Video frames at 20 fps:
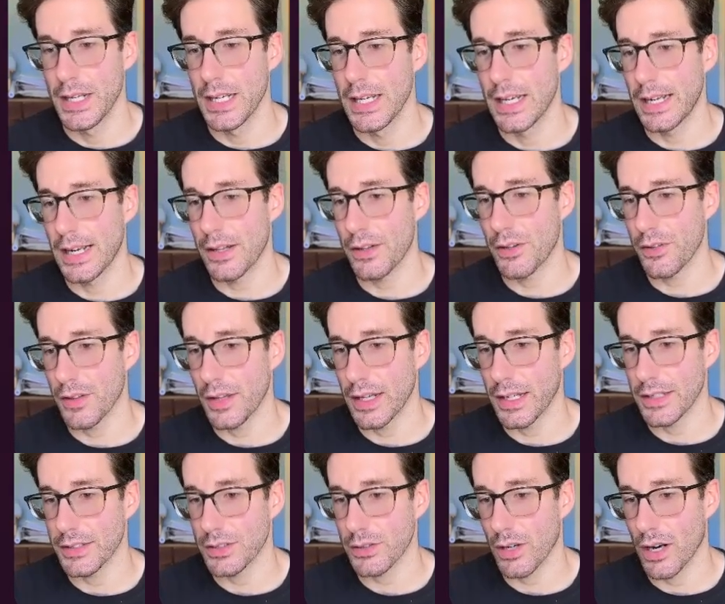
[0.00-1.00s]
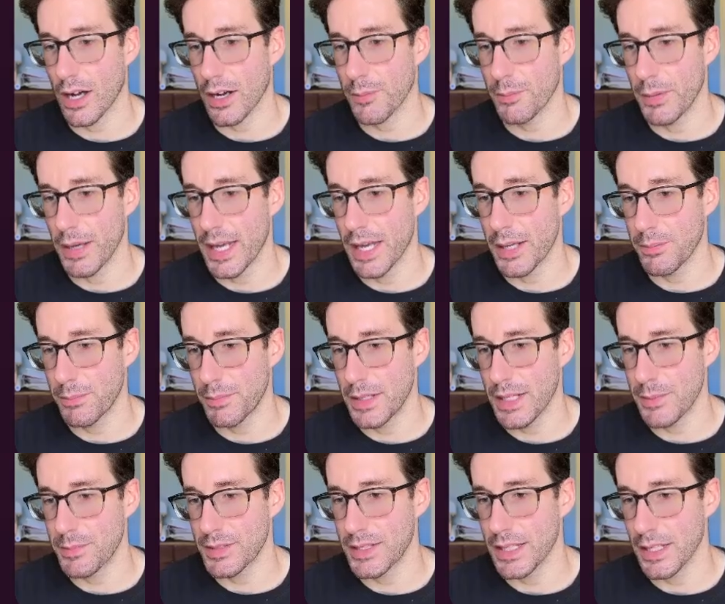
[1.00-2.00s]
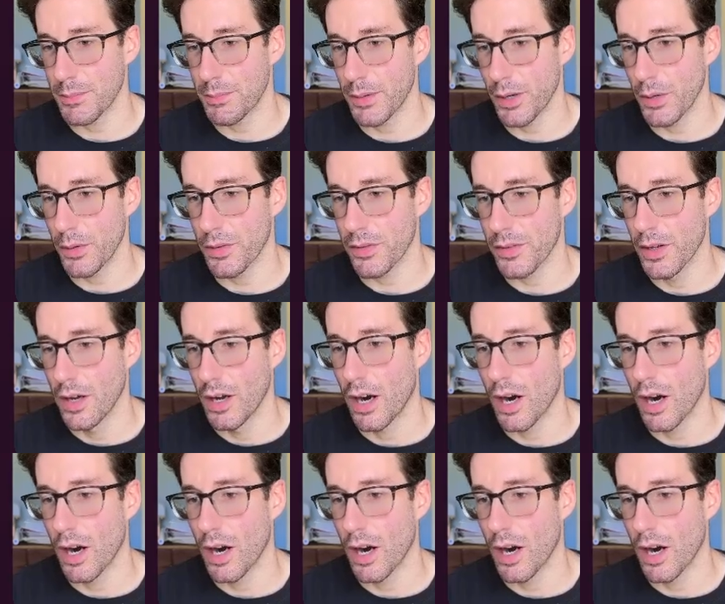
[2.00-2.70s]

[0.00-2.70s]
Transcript: Another thing is Grok and DeepSeek both